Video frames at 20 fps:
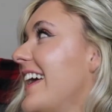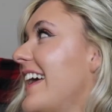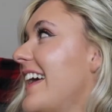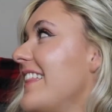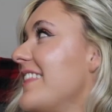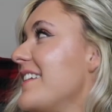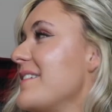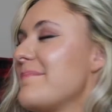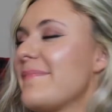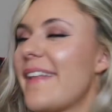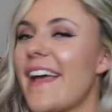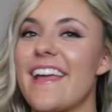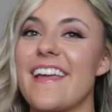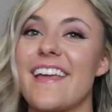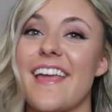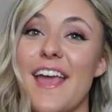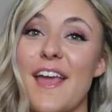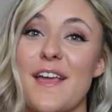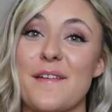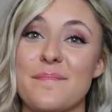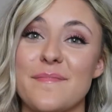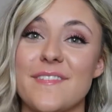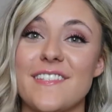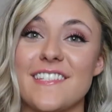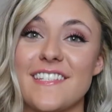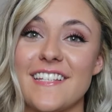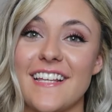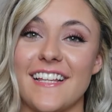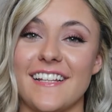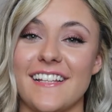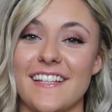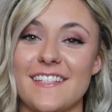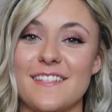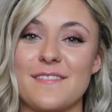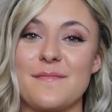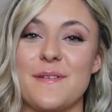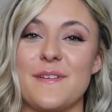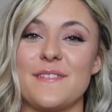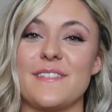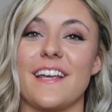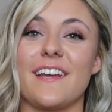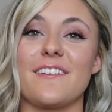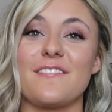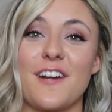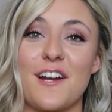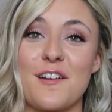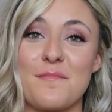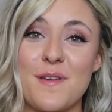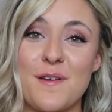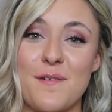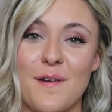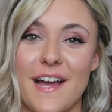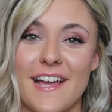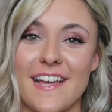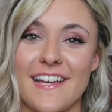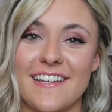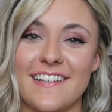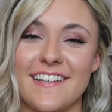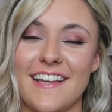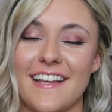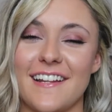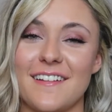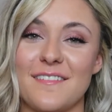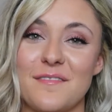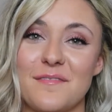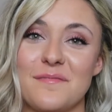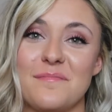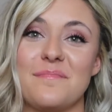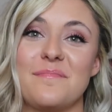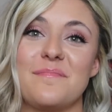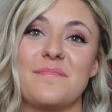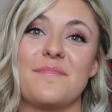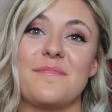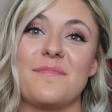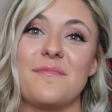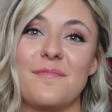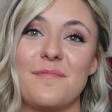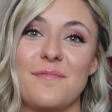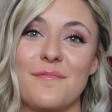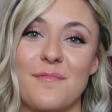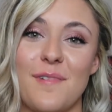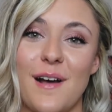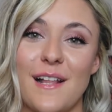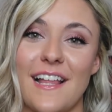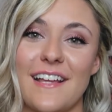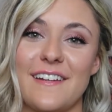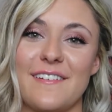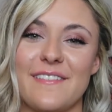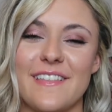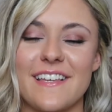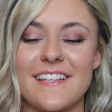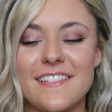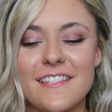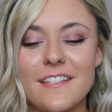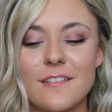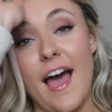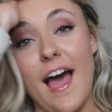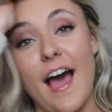And they're playing games and listening to music and trying to be quiet and while I do this.